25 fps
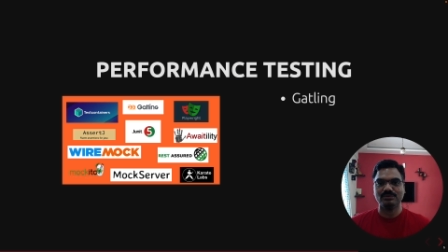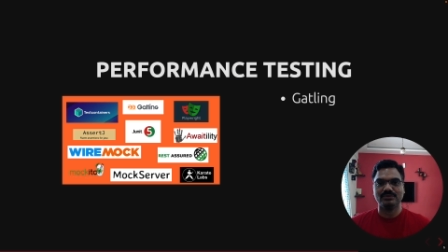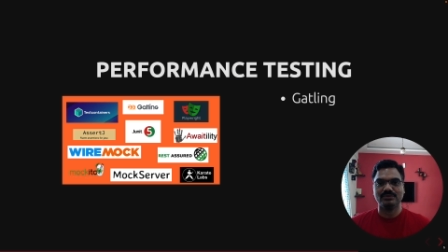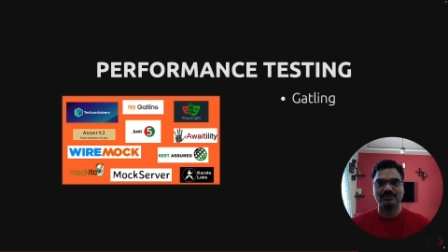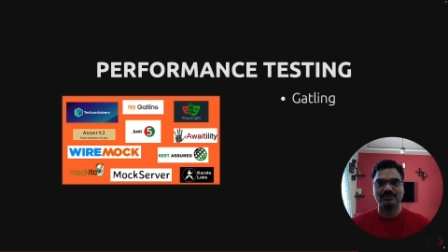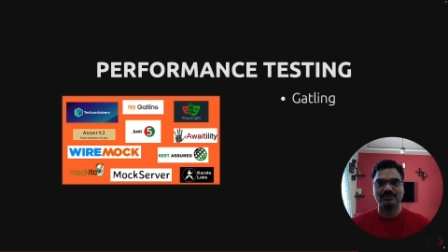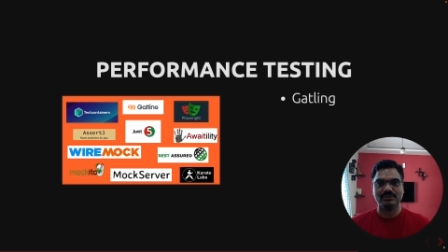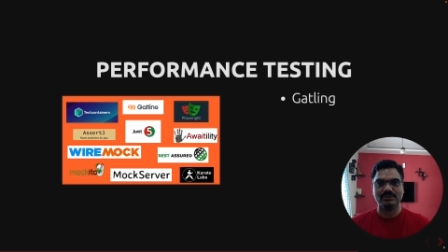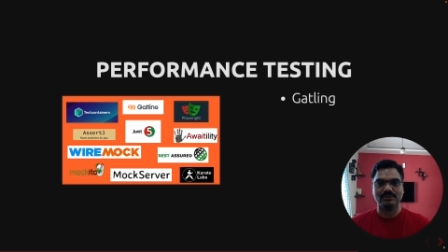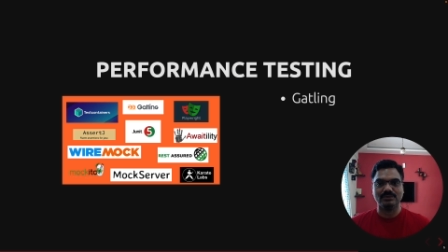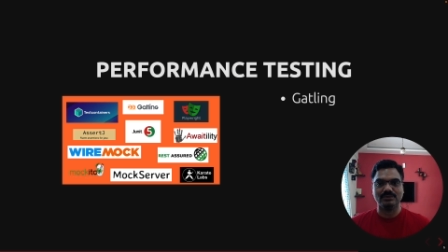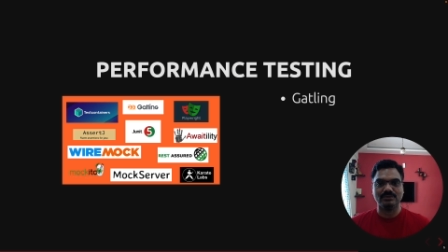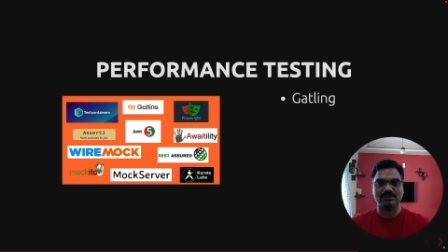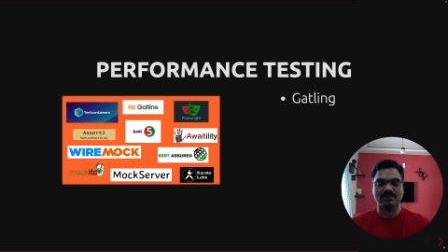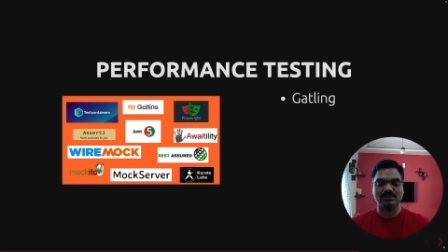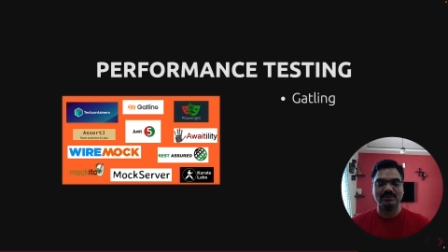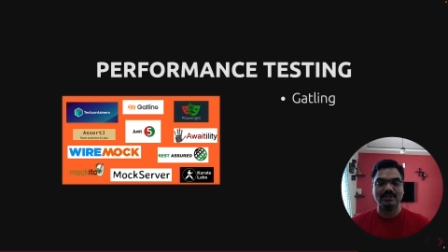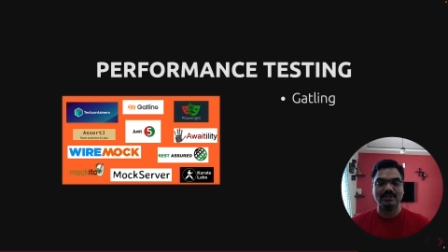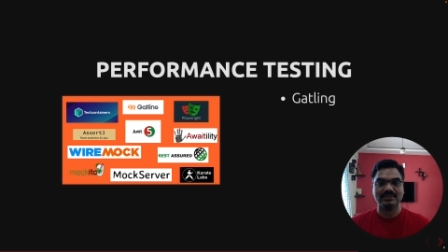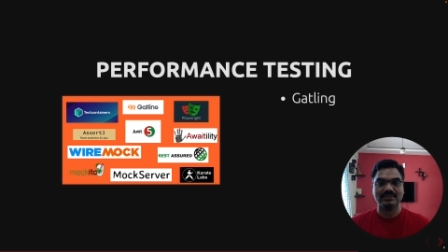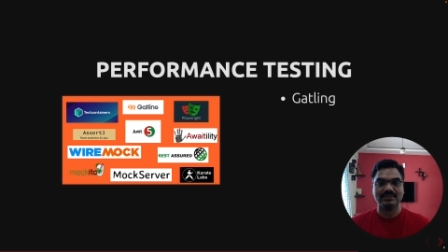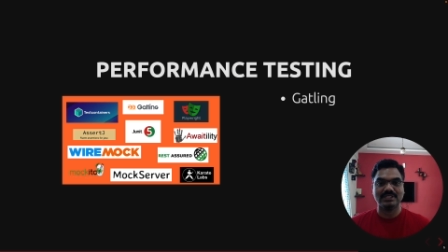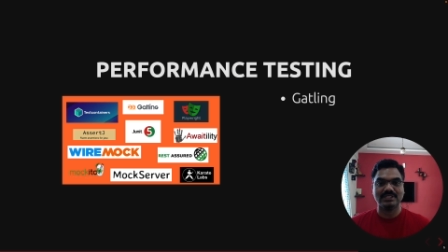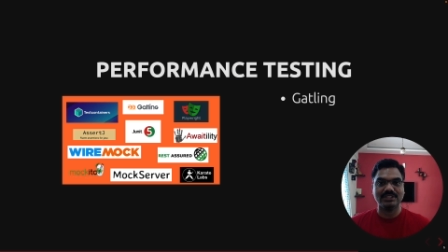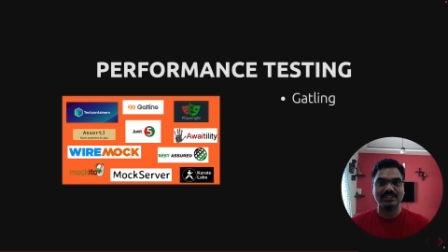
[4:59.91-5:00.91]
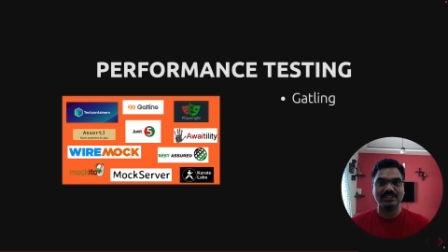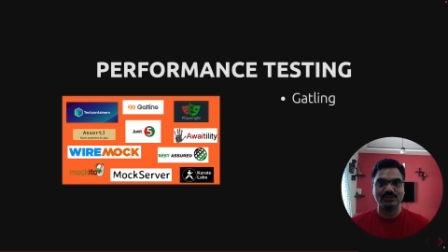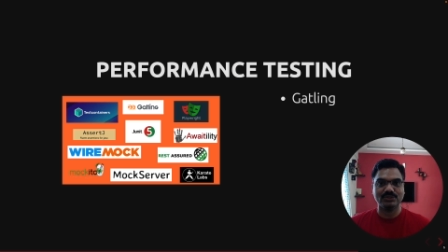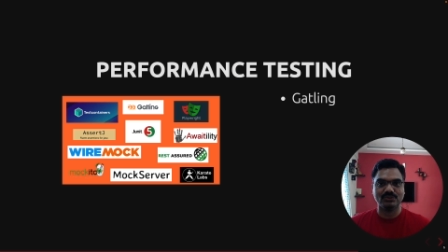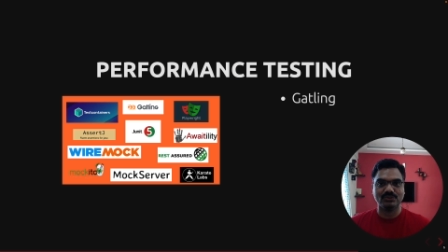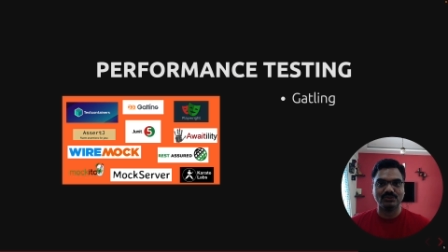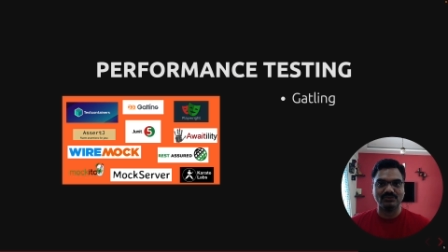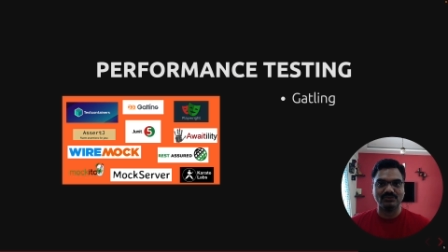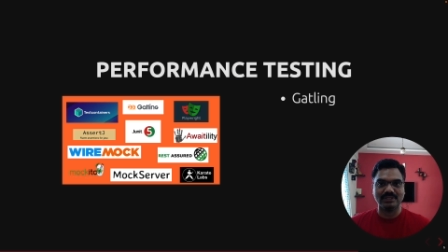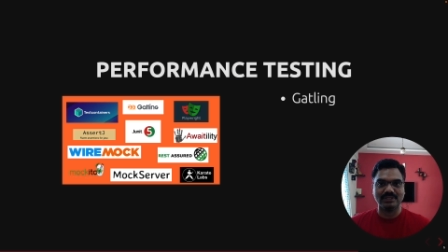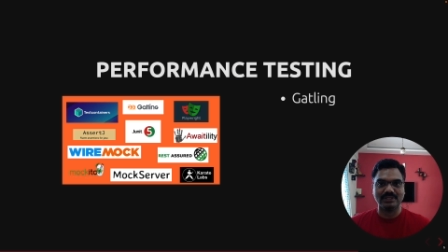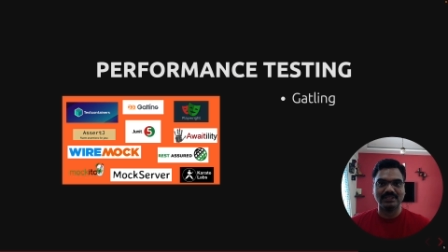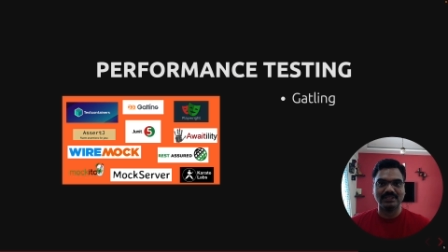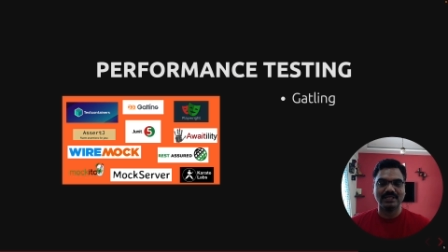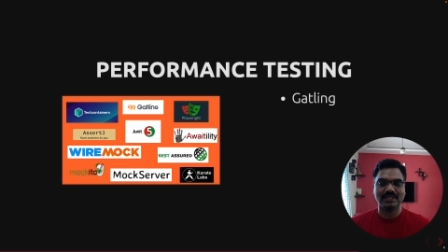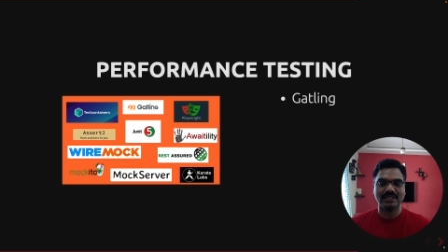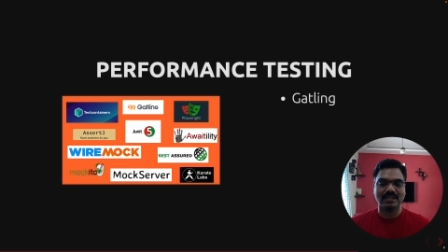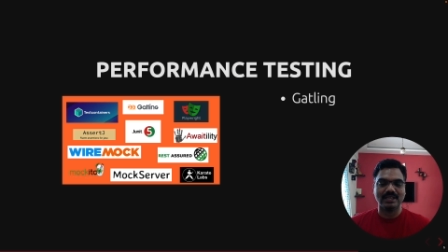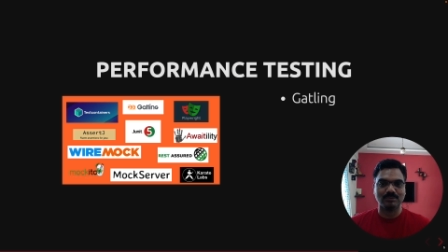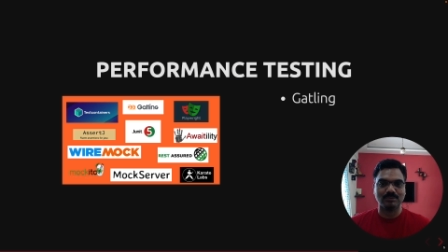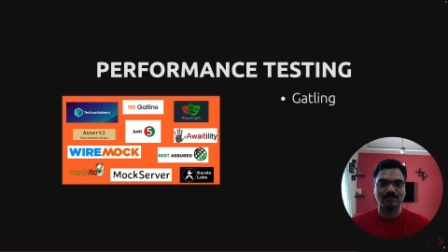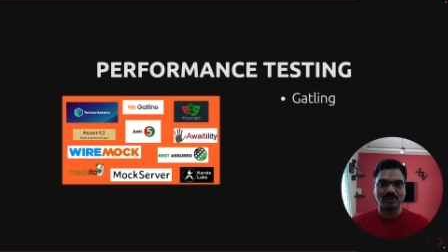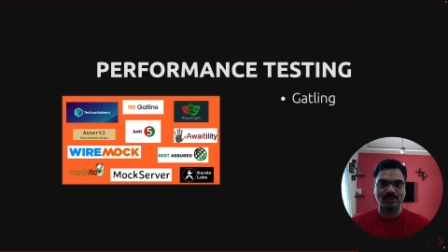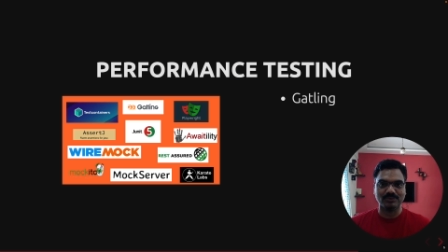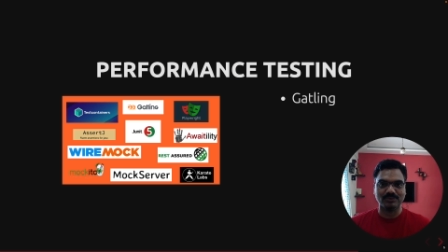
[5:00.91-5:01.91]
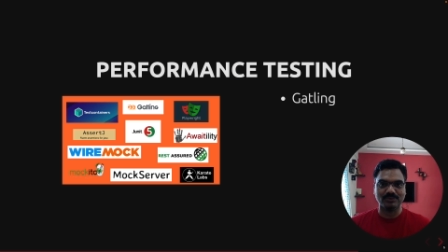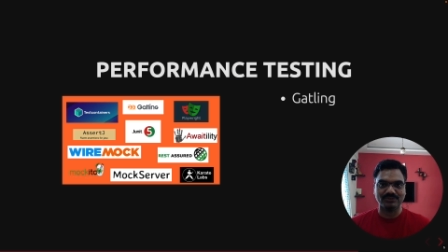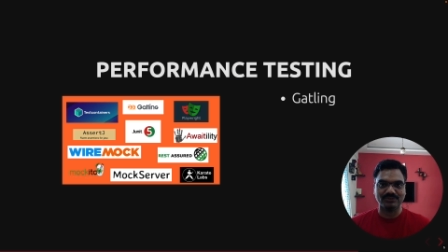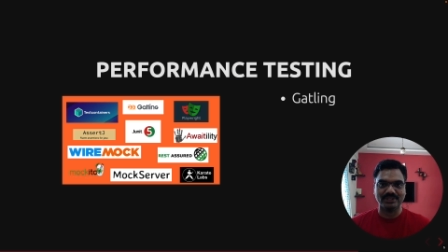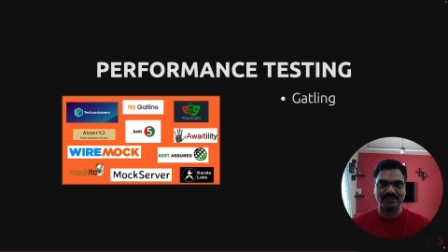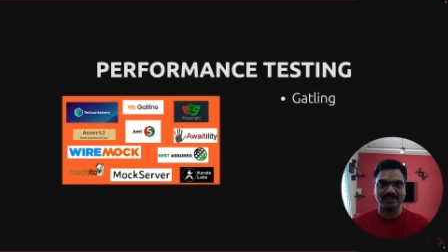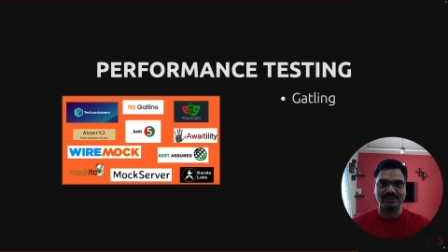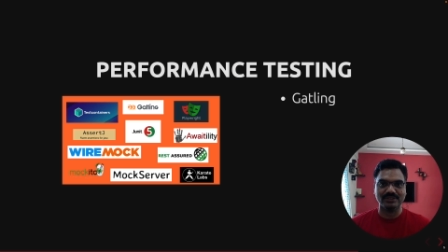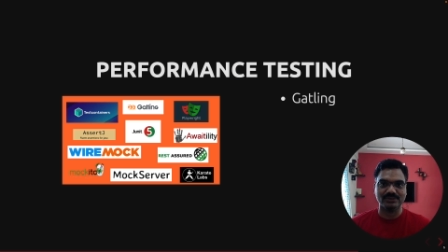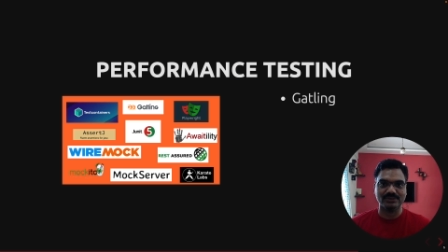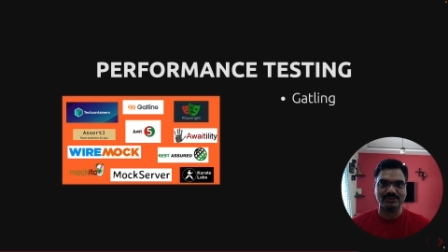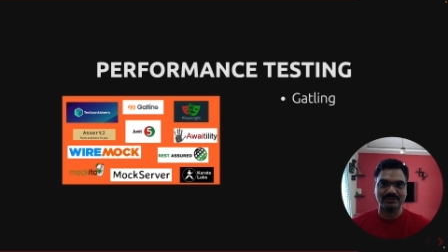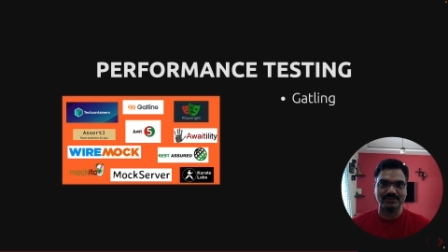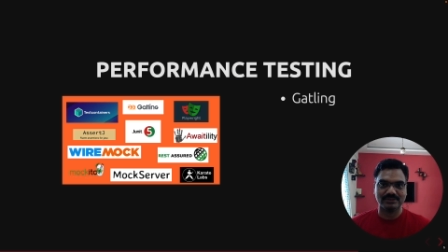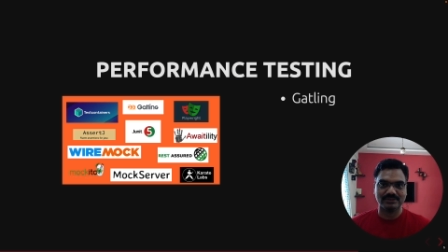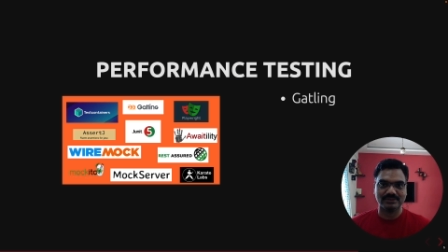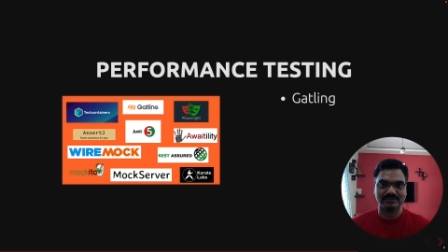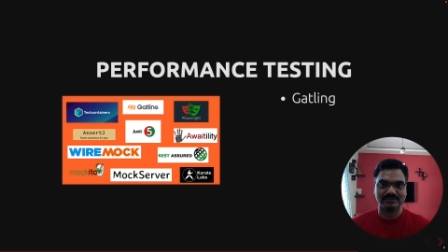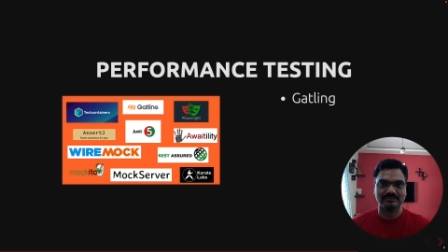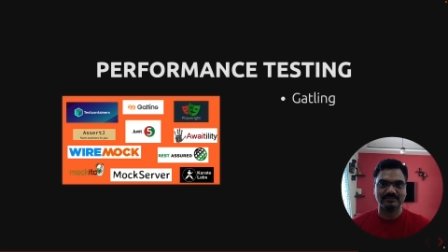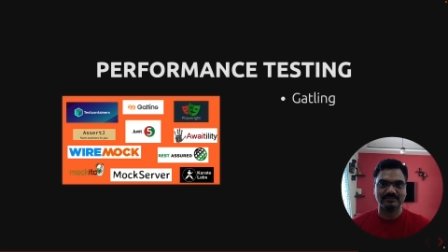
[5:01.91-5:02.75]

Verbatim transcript: So stay tuned for the upcoming videos.